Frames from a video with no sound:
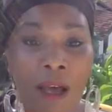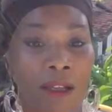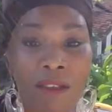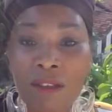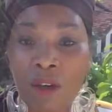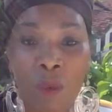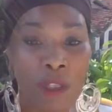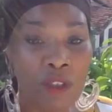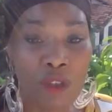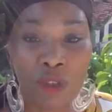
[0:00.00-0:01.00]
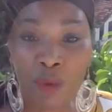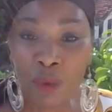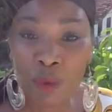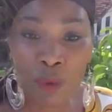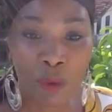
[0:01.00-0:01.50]
I didn't know what to do
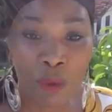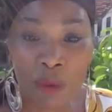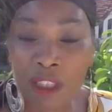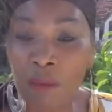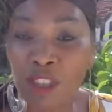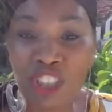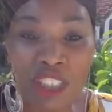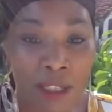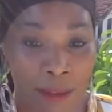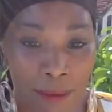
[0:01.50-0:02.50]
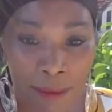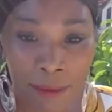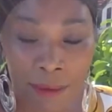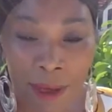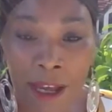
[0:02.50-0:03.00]
with the machine.
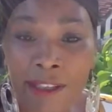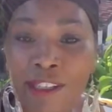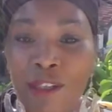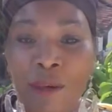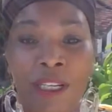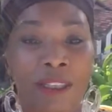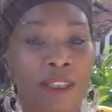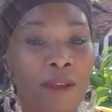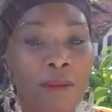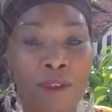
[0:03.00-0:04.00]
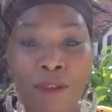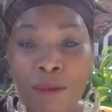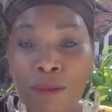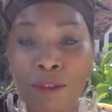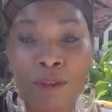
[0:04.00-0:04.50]
I didn't know anything
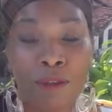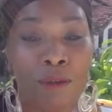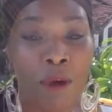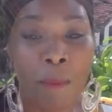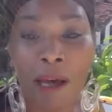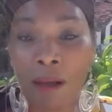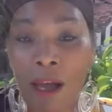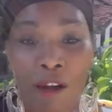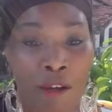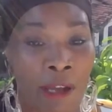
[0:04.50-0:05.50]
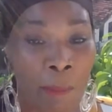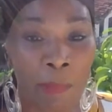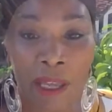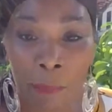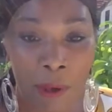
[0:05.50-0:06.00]
to do about hiring
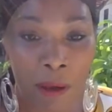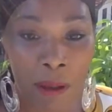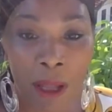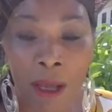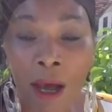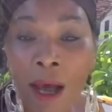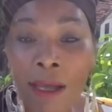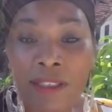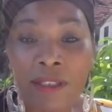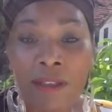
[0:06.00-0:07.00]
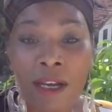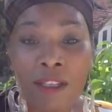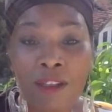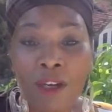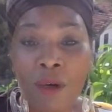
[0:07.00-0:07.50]
people. I did not
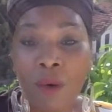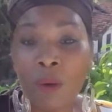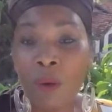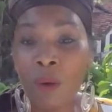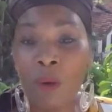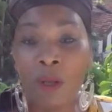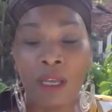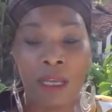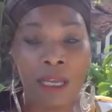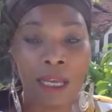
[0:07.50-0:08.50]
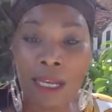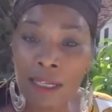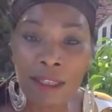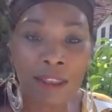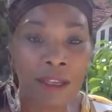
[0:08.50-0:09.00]
know
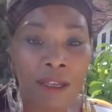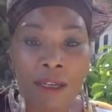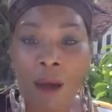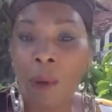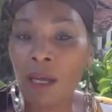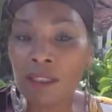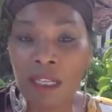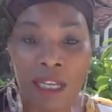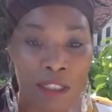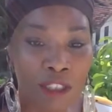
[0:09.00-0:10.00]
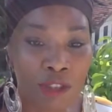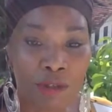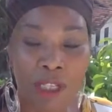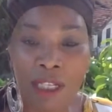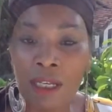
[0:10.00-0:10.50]
anything about the
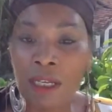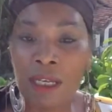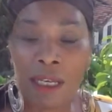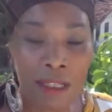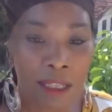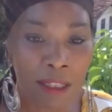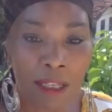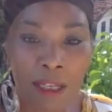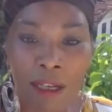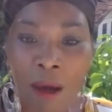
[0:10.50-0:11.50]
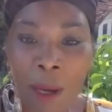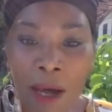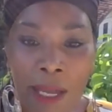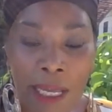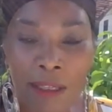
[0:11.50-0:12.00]
industry, anything
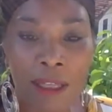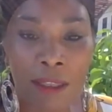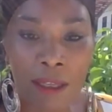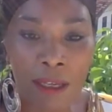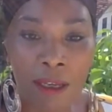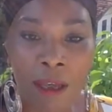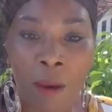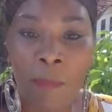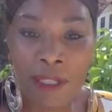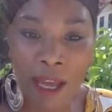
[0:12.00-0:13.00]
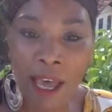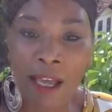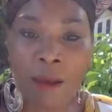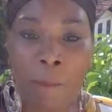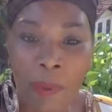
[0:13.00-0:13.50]
about anything, but I
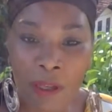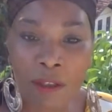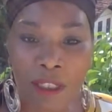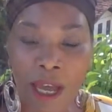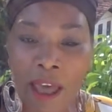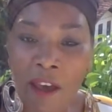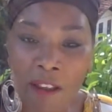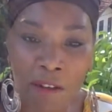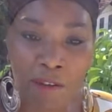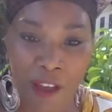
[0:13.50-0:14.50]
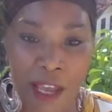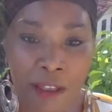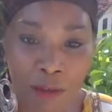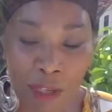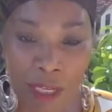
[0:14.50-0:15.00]
had a building, I had a
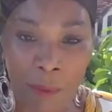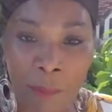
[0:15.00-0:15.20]
factory